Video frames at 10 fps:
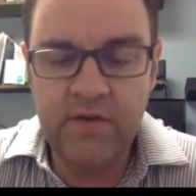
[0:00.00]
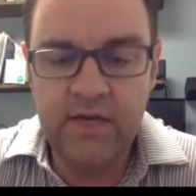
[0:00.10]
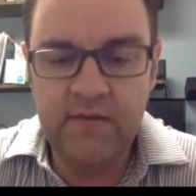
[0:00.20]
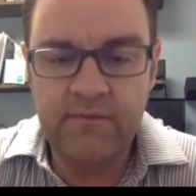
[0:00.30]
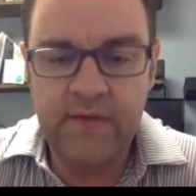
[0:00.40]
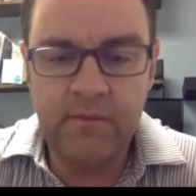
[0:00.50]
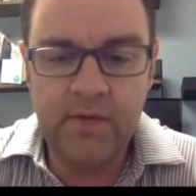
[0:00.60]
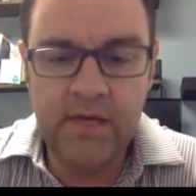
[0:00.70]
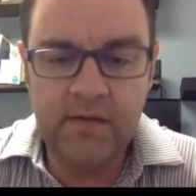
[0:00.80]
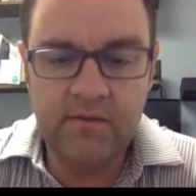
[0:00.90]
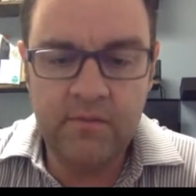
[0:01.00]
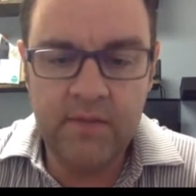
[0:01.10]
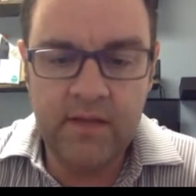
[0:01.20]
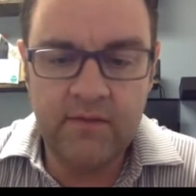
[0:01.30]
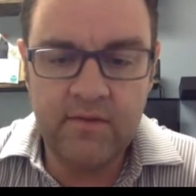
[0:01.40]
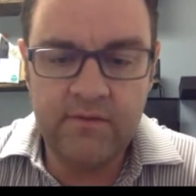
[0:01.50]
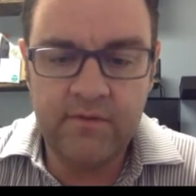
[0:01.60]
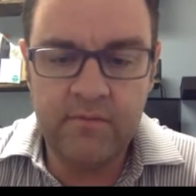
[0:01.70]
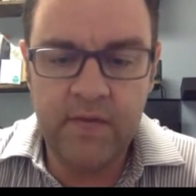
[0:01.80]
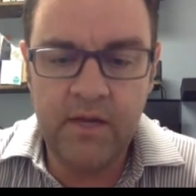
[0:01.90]
I can fabricate some of that stuff
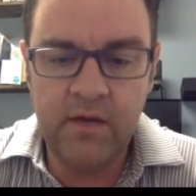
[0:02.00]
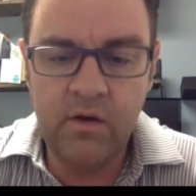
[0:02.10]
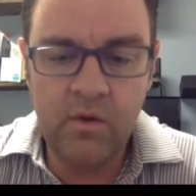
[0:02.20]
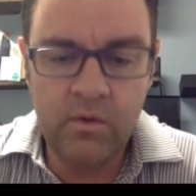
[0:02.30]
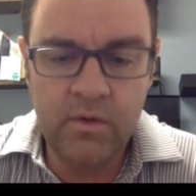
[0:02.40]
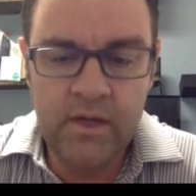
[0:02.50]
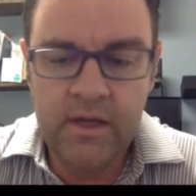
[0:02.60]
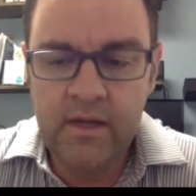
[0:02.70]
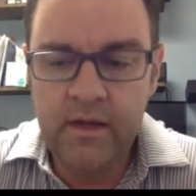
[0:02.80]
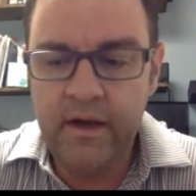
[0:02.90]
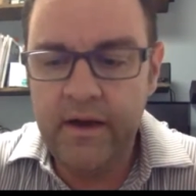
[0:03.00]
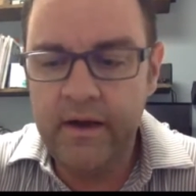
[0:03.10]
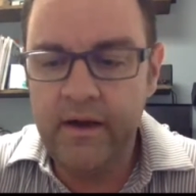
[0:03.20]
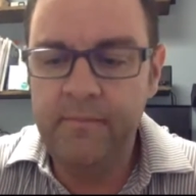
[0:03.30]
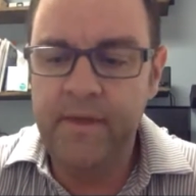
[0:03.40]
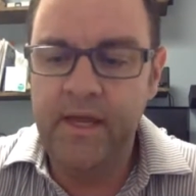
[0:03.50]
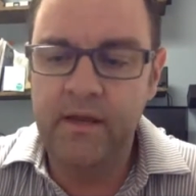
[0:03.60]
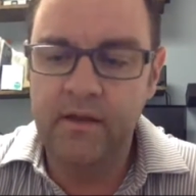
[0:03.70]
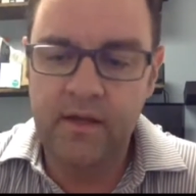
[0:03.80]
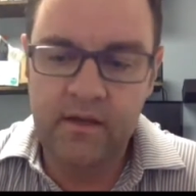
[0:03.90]
on my own,
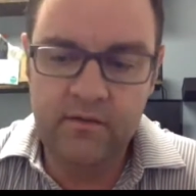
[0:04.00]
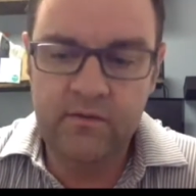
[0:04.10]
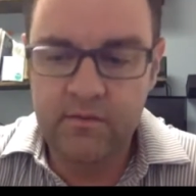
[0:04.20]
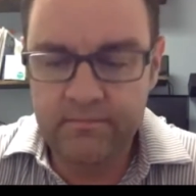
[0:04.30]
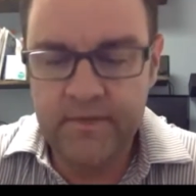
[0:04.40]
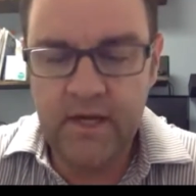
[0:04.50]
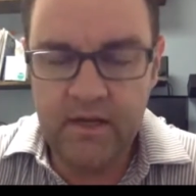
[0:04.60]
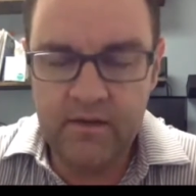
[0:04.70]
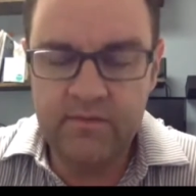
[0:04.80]
and kind of